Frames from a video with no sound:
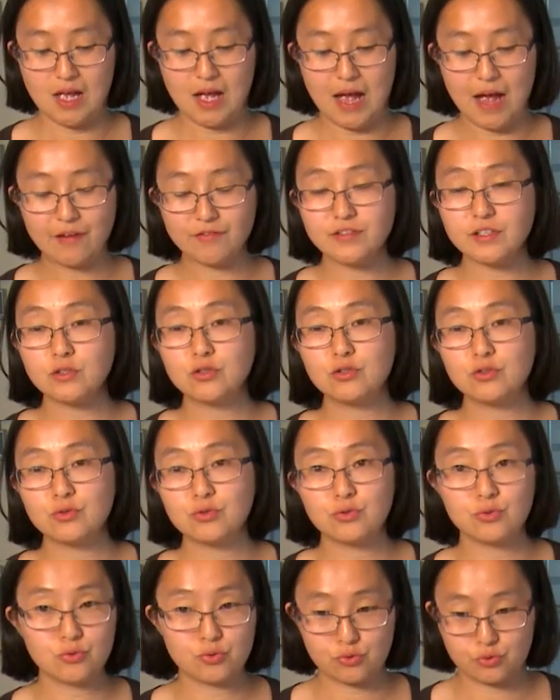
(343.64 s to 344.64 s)
After two
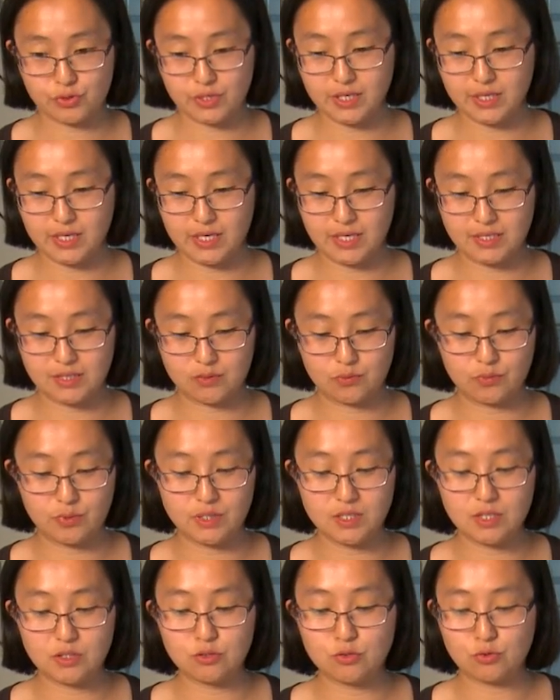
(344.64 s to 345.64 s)
to three days,
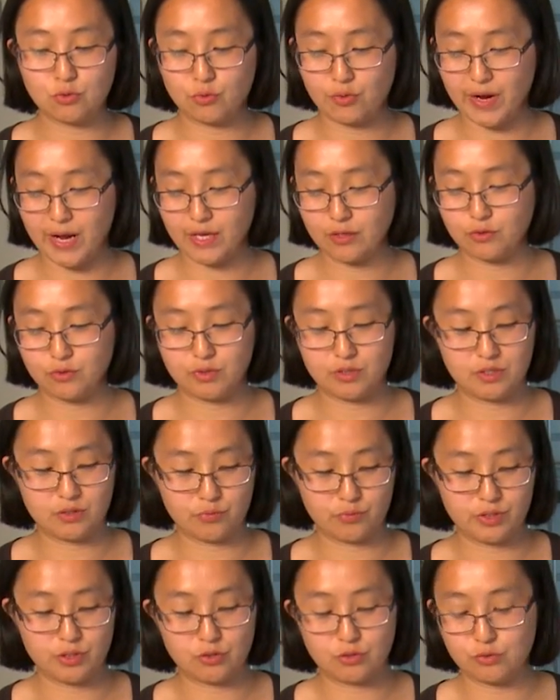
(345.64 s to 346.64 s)
we need to gradually
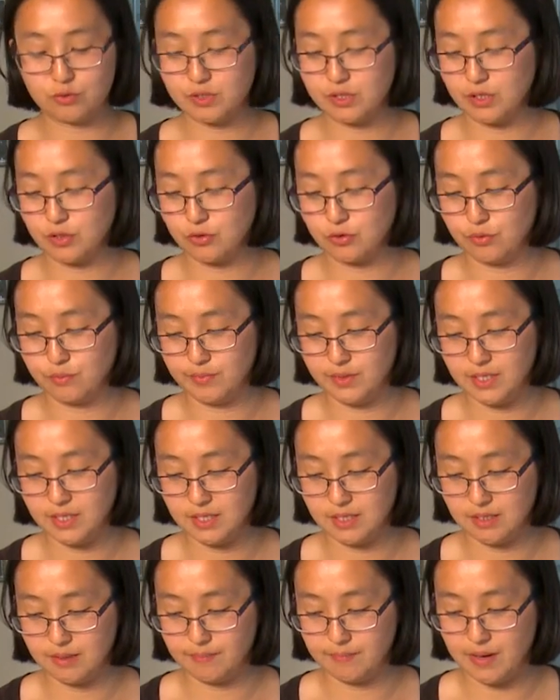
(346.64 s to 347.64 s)
reduce the
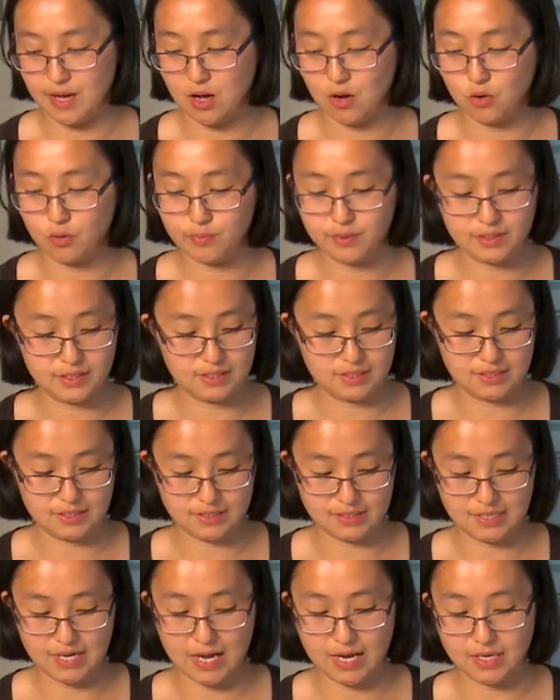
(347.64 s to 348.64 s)
humidity by opening the
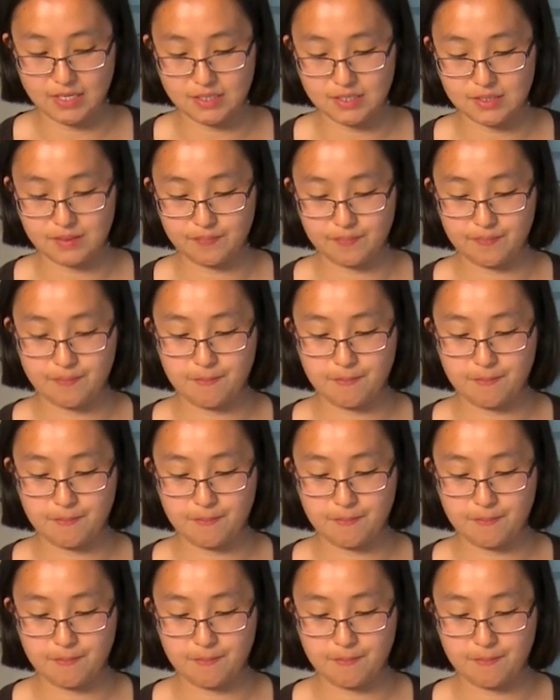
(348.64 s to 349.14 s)
sides.